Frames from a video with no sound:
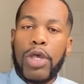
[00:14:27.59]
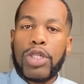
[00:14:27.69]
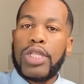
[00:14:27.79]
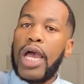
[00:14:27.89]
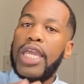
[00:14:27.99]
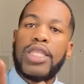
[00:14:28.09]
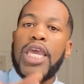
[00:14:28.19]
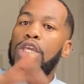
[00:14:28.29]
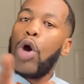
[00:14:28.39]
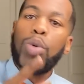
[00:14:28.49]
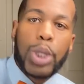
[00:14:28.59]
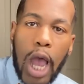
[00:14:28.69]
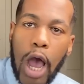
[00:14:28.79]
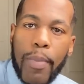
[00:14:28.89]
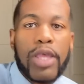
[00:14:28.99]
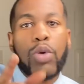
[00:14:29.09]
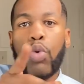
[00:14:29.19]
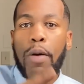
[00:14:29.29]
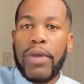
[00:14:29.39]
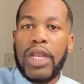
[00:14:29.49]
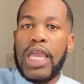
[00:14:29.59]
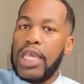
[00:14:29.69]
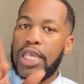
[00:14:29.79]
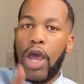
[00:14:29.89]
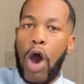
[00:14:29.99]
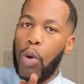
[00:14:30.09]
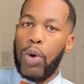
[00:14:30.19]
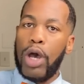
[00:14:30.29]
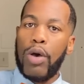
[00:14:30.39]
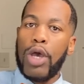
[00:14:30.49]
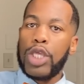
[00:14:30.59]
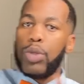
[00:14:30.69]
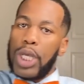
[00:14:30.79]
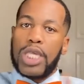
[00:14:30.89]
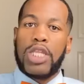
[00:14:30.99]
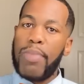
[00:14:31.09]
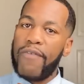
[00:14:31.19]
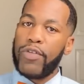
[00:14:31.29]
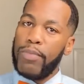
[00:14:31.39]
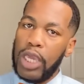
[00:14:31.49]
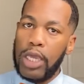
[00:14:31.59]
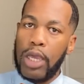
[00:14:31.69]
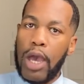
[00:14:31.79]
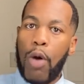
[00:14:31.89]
So now he take your job as a woman and he say, oh, well, you chasing up after me.